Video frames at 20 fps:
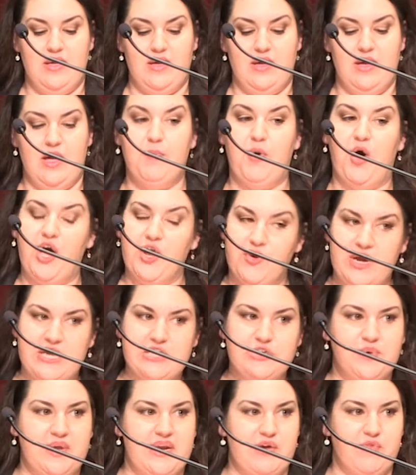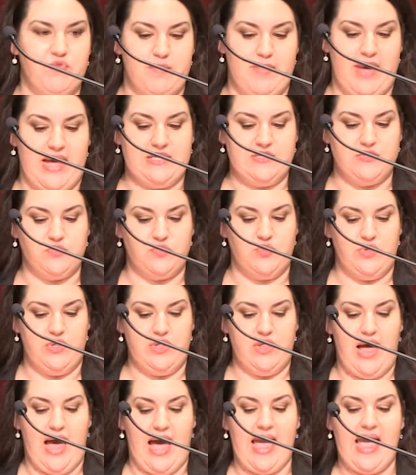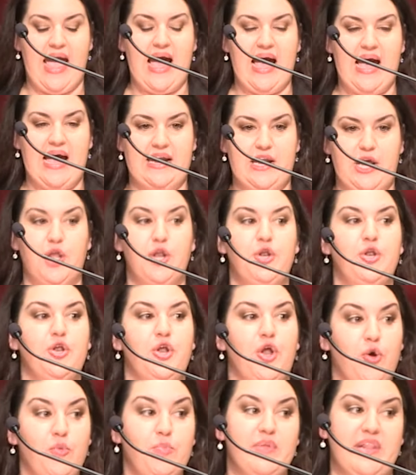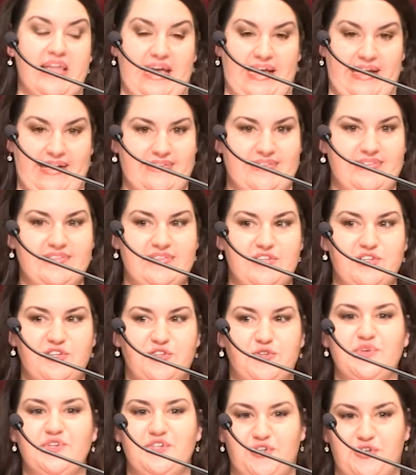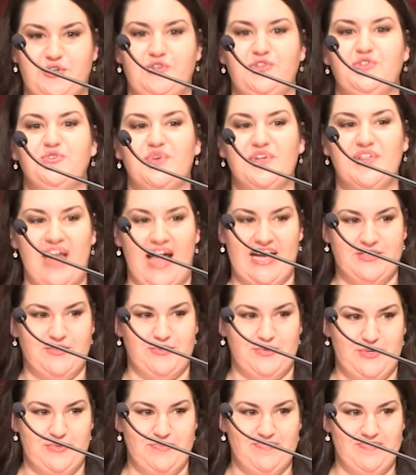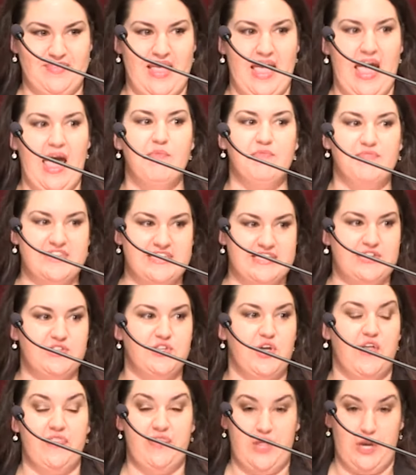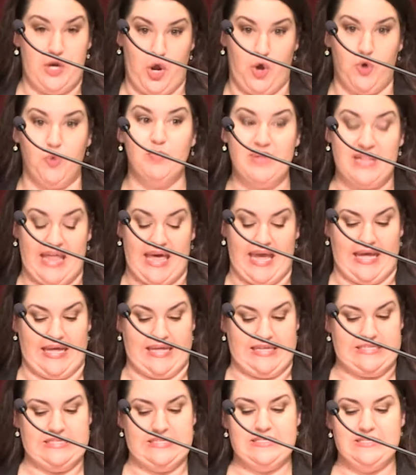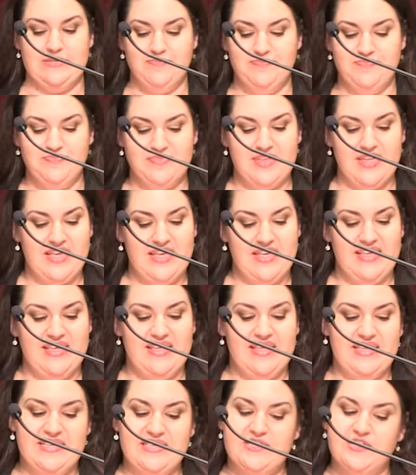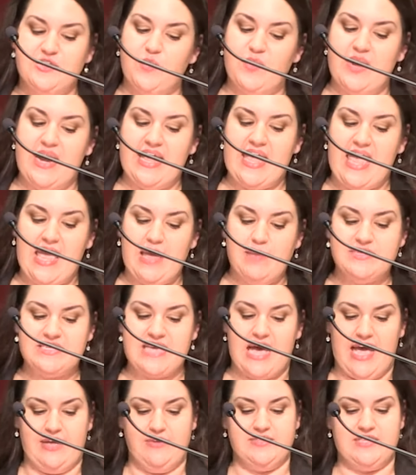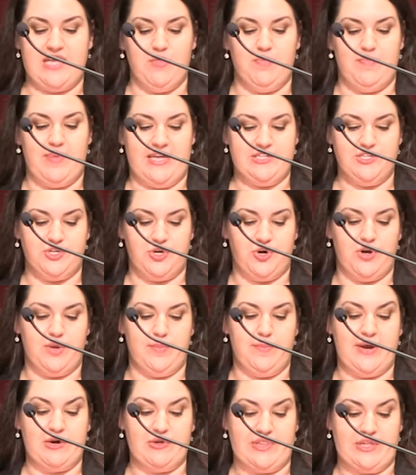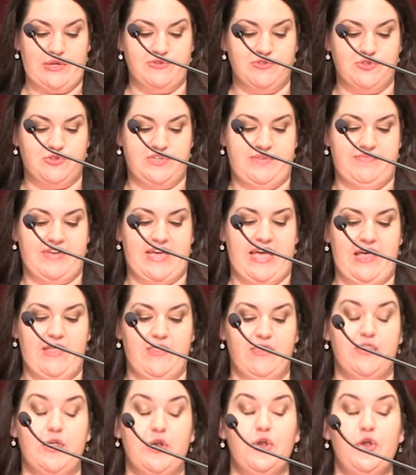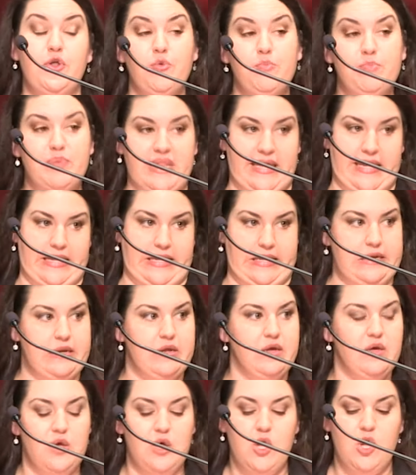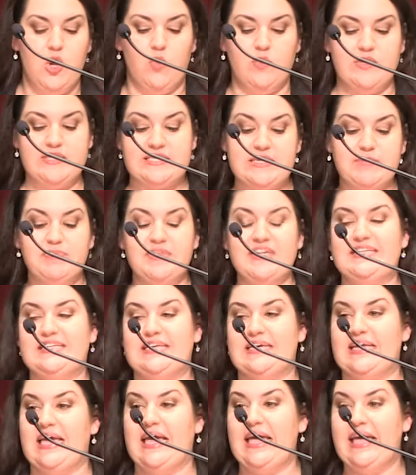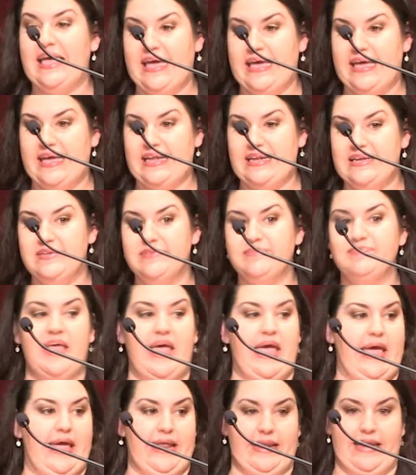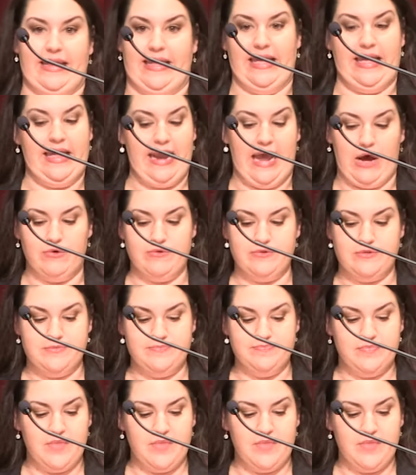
Upon graduating from high school, I had no plans to return to a classroom, emphasis on the no plans. So when I came to IU South Bend to earn a paralegal certificate, the new plan was simply to get in and get out.